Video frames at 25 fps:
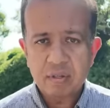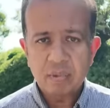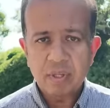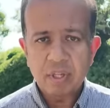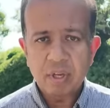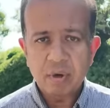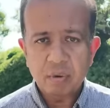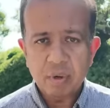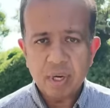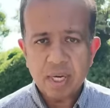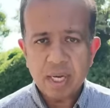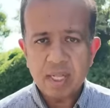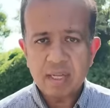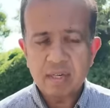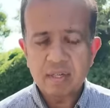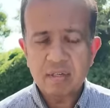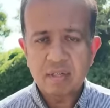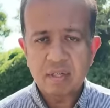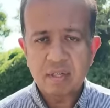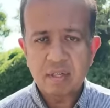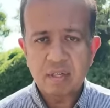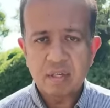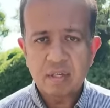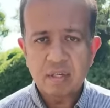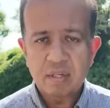when the
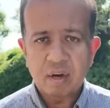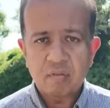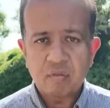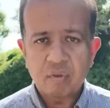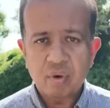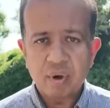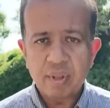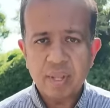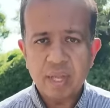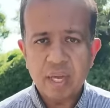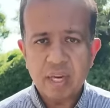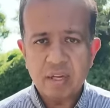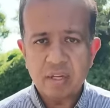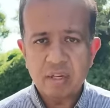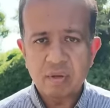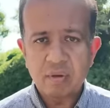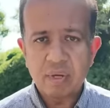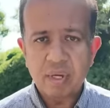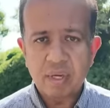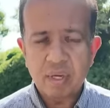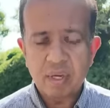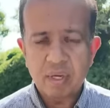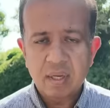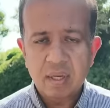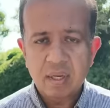reality of what they're
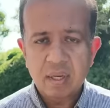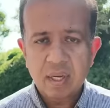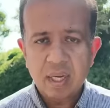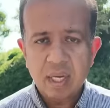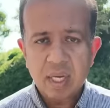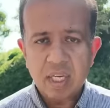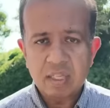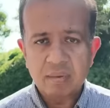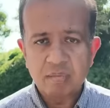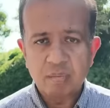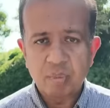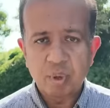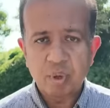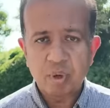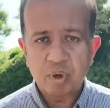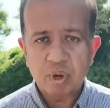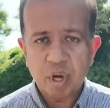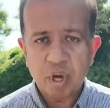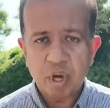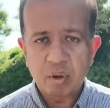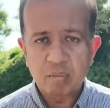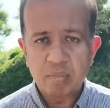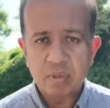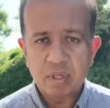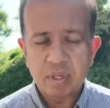doing is brought
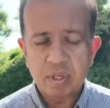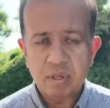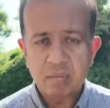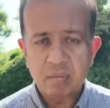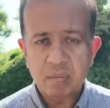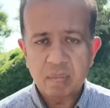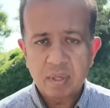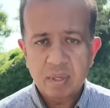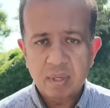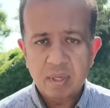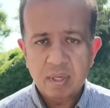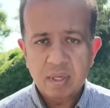home to them